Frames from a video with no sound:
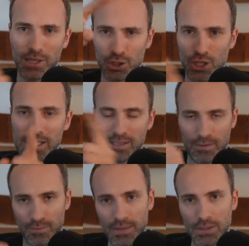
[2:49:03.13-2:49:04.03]
in the
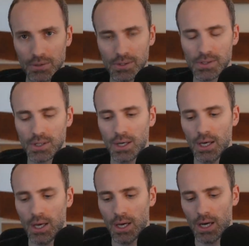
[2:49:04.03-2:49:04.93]
adjacent fields.
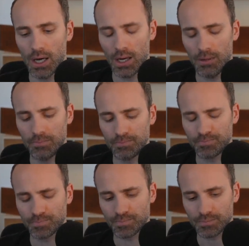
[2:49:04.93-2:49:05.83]
Um,
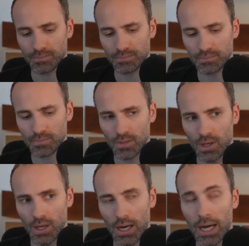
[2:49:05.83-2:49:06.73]

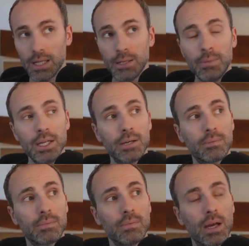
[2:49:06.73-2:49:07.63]
I
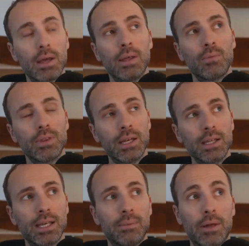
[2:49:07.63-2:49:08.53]
eliminated, and
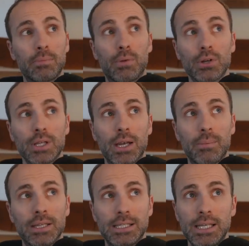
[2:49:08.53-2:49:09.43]
then it came down to Berkeley and
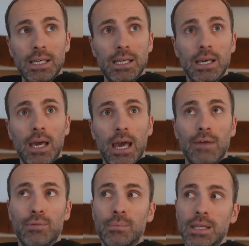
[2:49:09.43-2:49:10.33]
MIT.
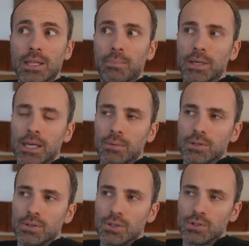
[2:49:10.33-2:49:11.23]
And for me, that became
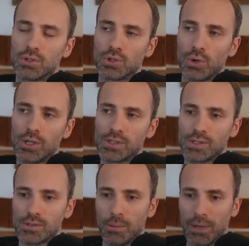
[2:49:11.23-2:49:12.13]
a, a
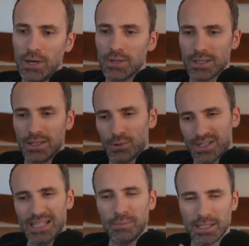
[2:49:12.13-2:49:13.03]
choice, apparently or
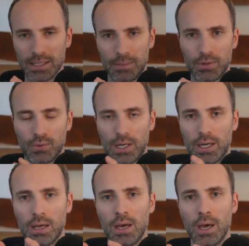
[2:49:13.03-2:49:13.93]
seemingly,
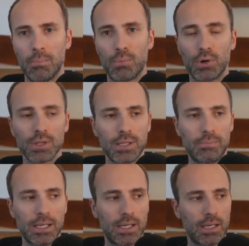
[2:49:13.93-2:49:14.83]
between Berkeley
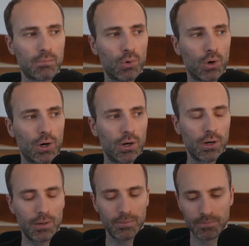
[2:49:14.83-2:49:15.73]
being
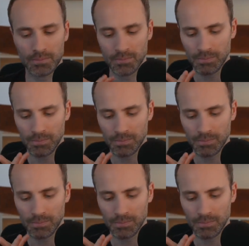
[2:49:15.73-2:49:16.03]
more